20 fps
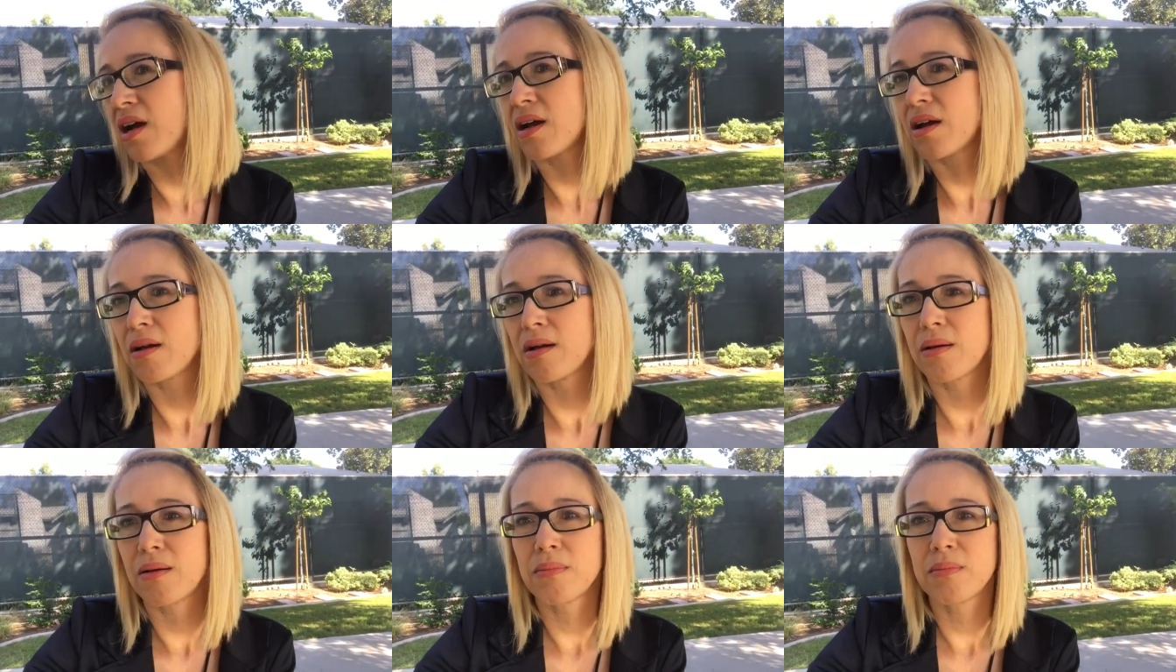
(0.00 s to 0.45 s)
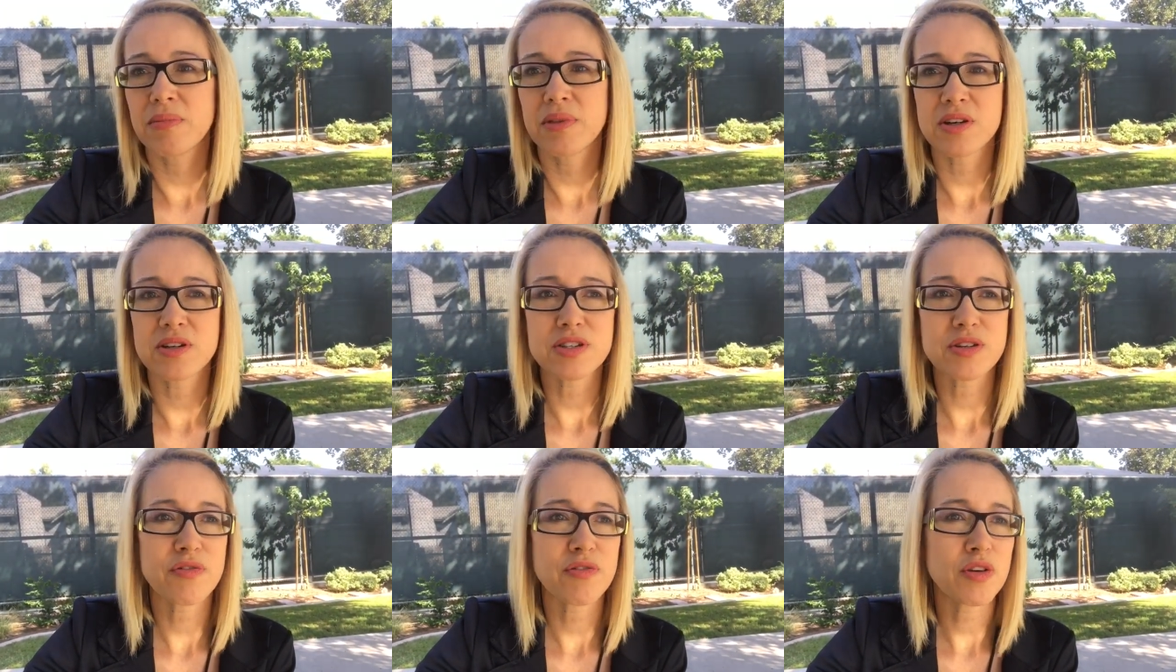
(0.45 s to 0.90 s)
Um,
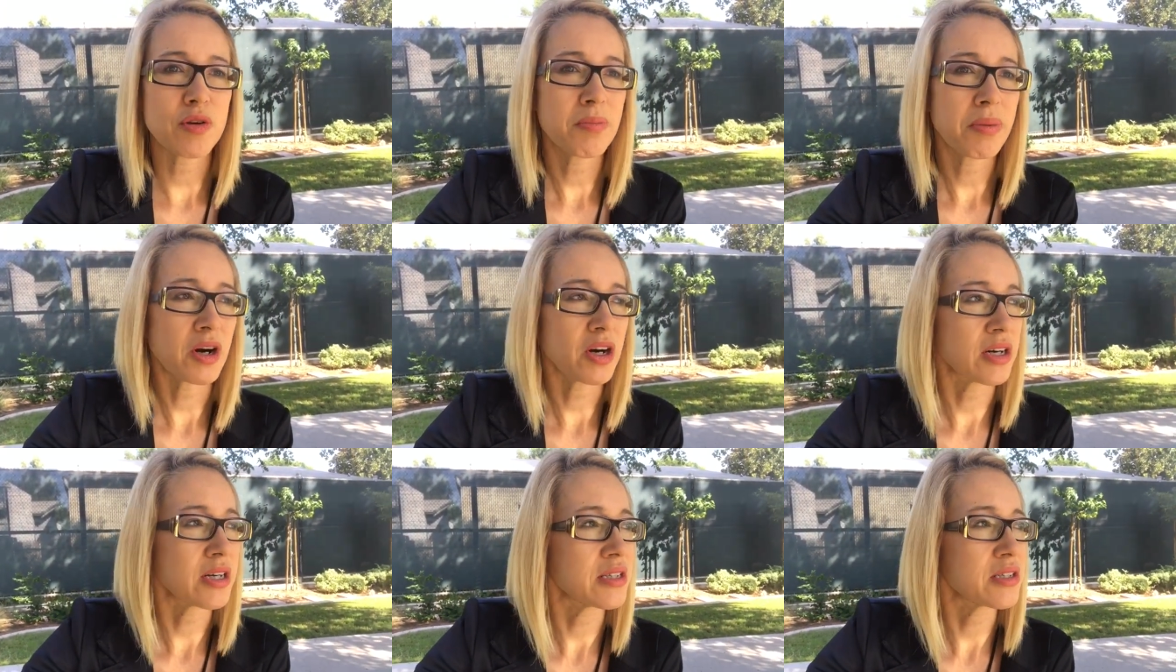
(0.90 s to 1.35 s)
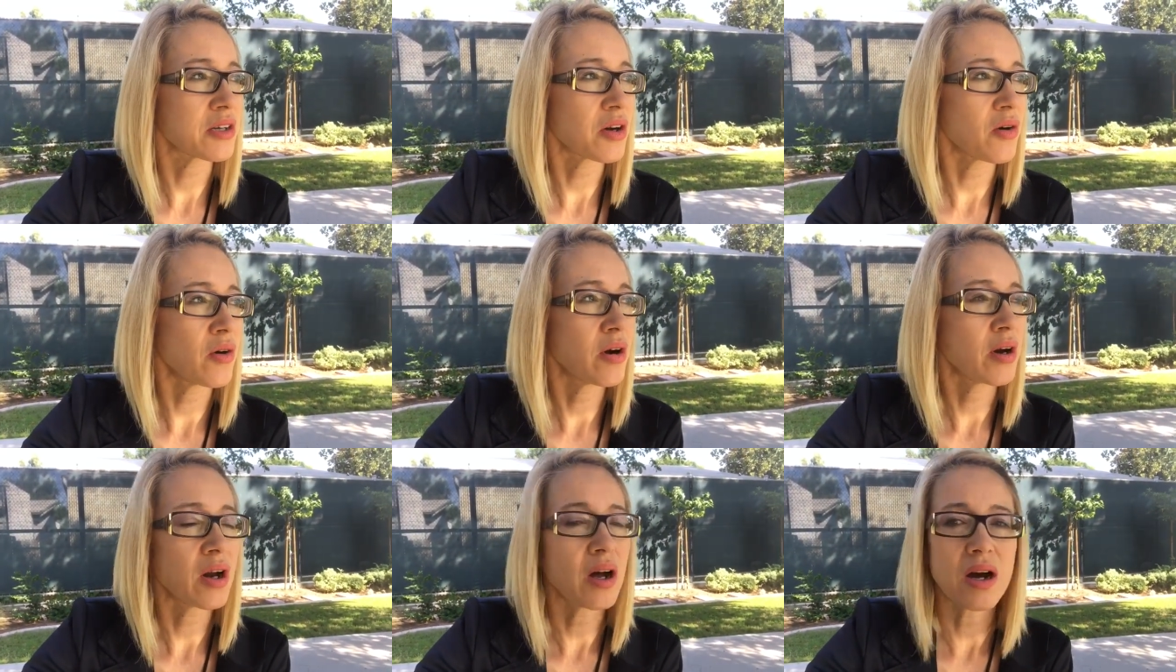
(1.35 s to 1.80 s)
there's a few parties
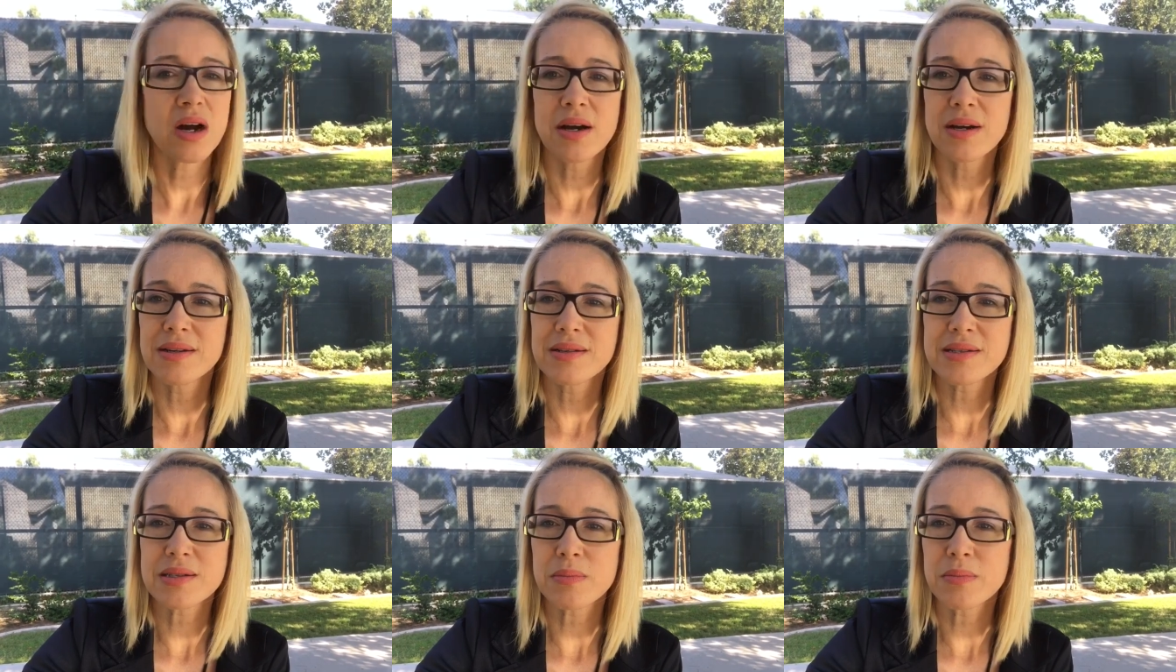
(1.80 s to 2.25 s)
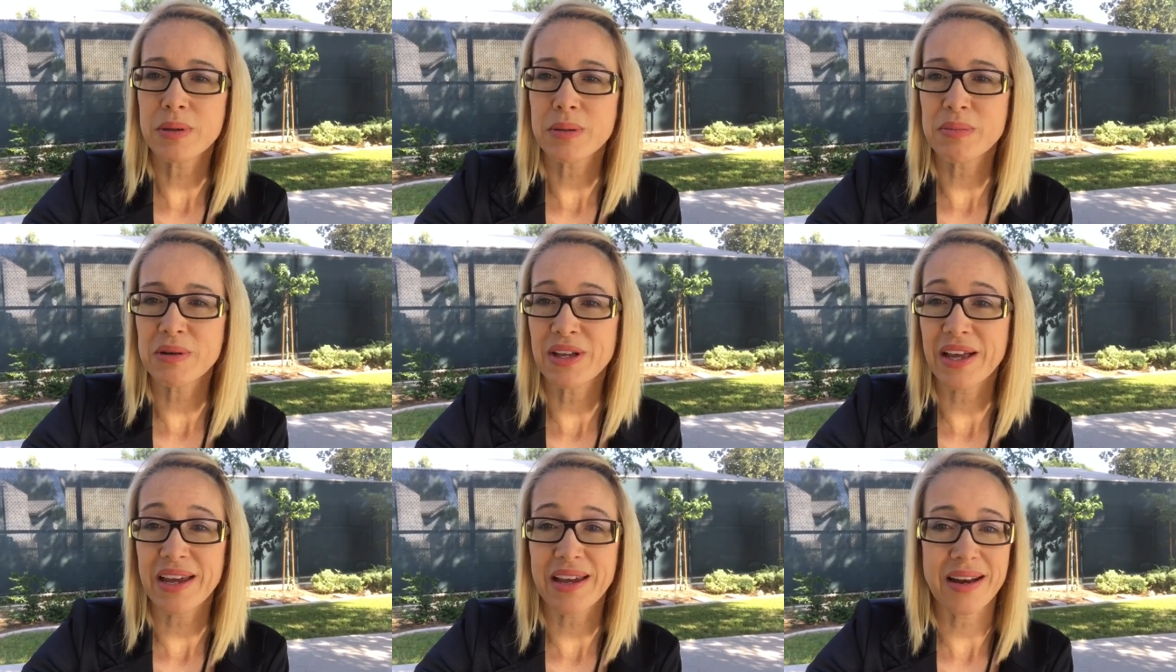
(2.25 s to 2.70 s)
going on, some
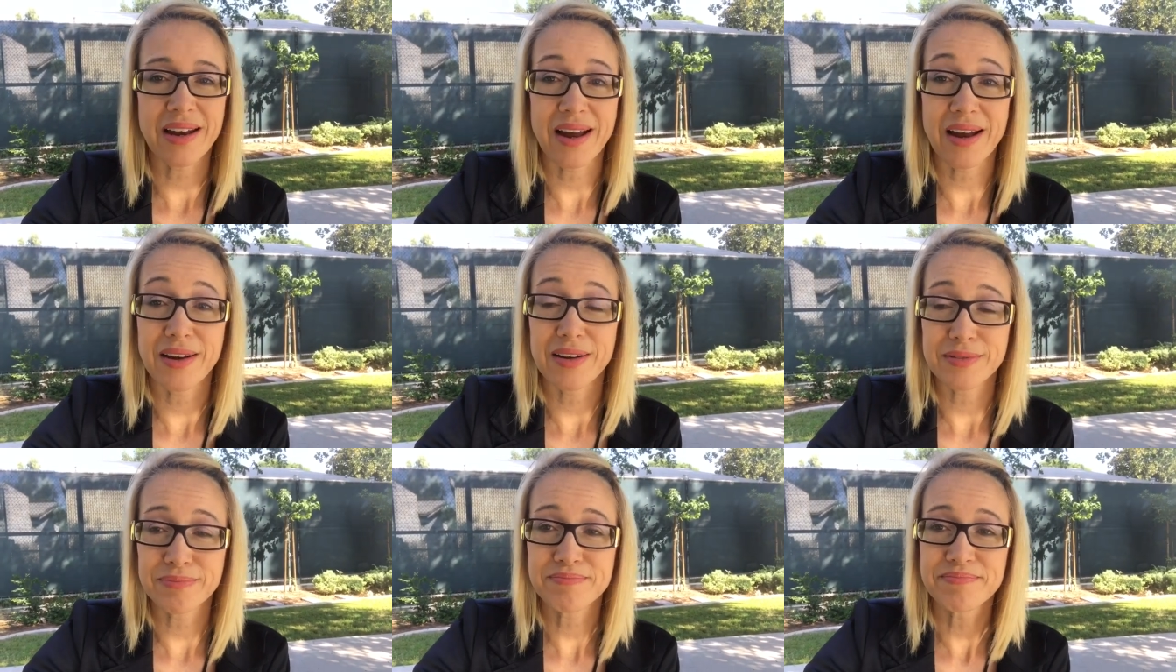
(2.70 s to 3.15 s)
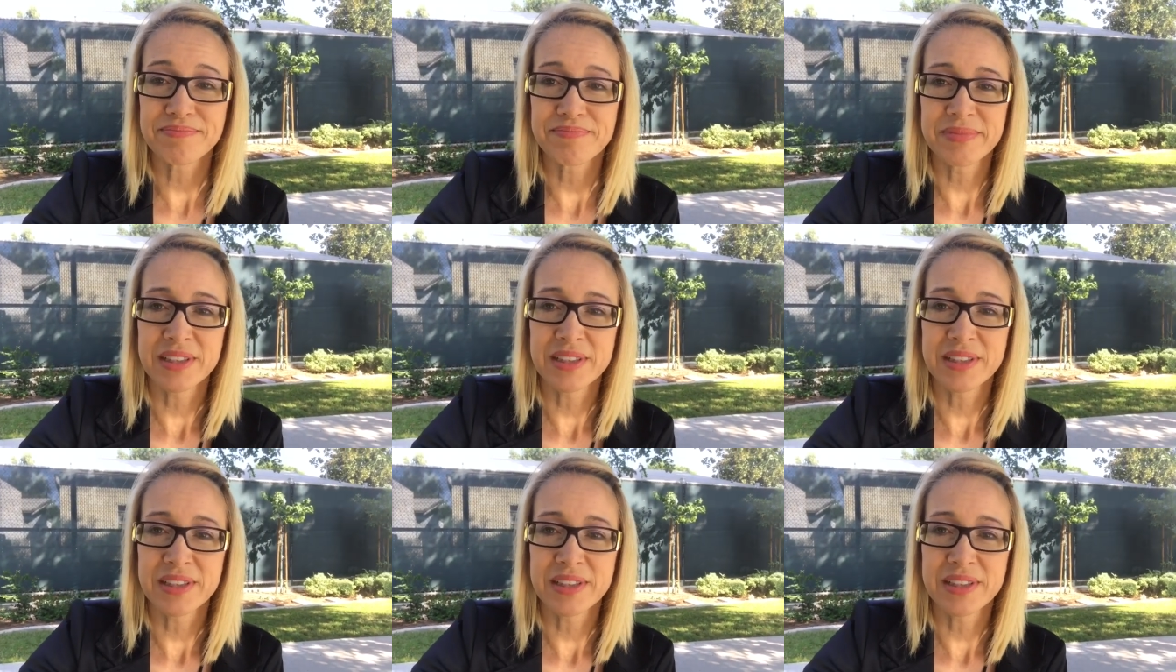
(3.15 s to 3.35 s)
people hanging out.